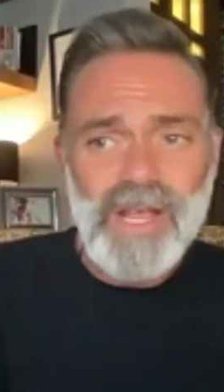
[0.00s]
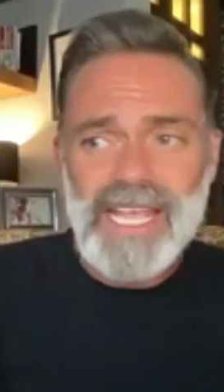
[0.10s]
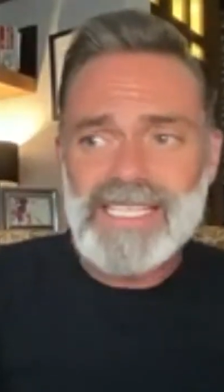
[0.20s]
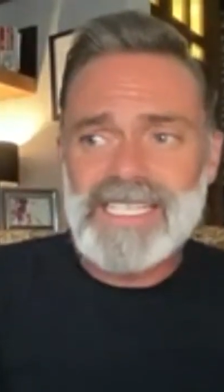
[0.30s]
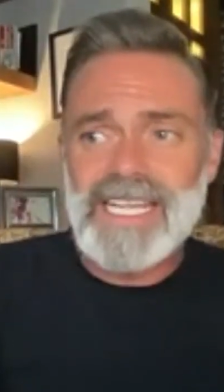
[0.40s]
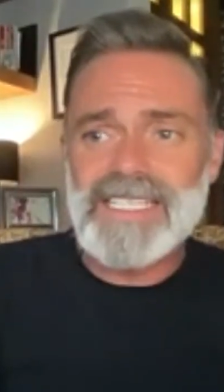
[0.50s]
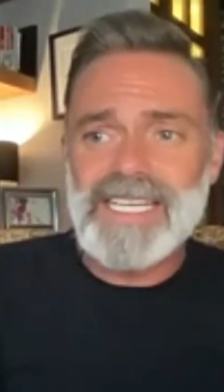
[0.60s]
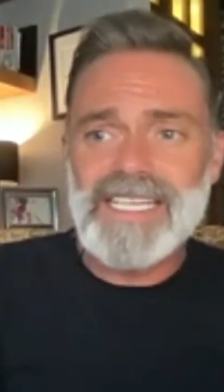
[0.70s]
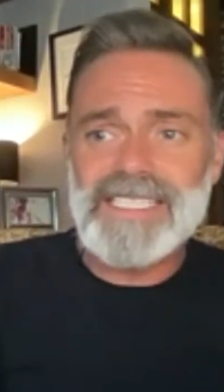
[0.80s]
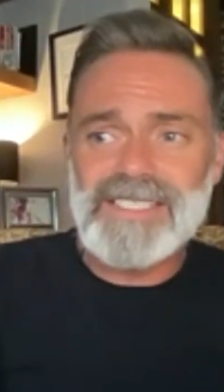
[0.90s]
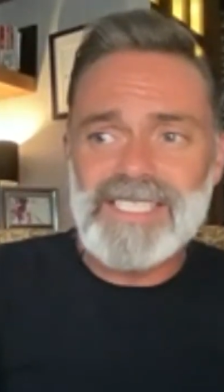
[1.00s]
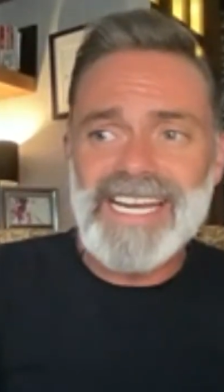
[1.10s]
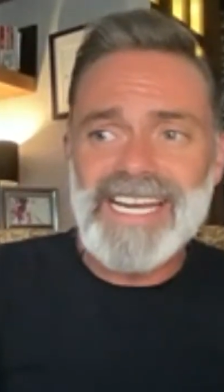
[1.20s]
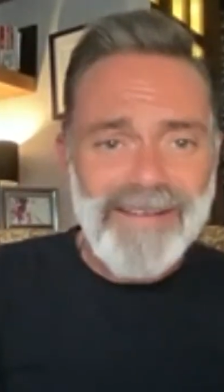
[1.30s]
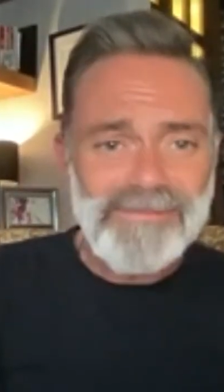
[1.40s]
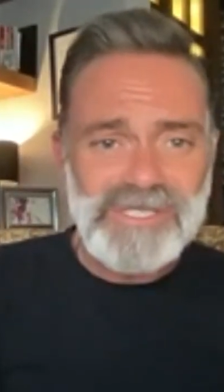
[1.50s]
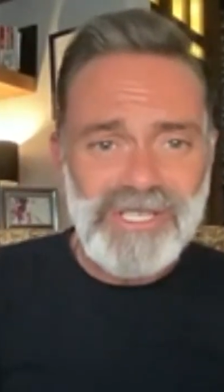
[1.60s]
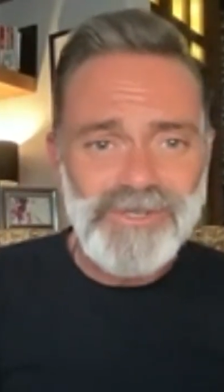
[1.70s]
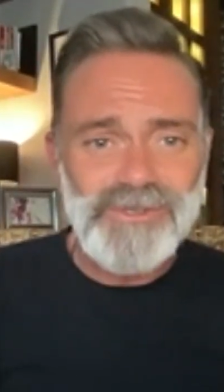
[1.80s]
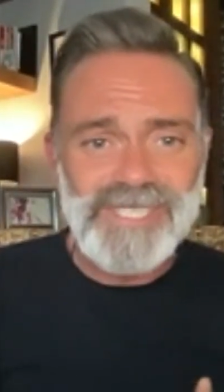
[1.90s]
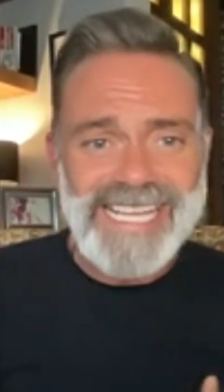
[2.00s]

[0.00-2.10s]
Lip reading: it is an absolute